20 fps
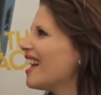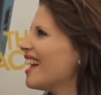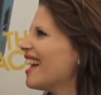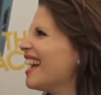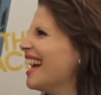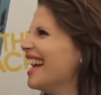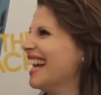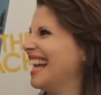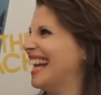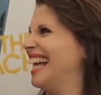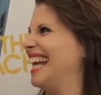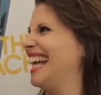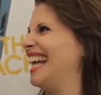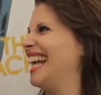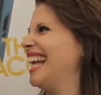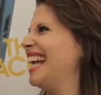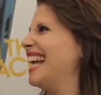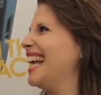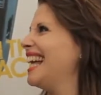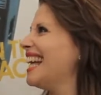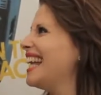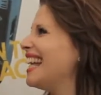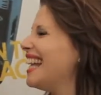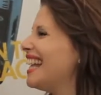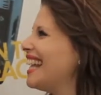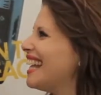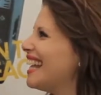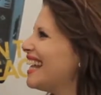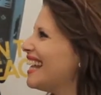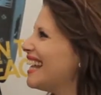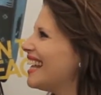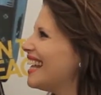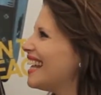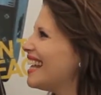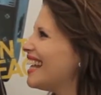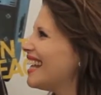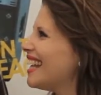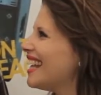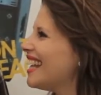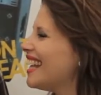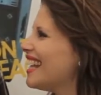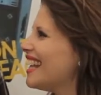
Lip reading: (silent)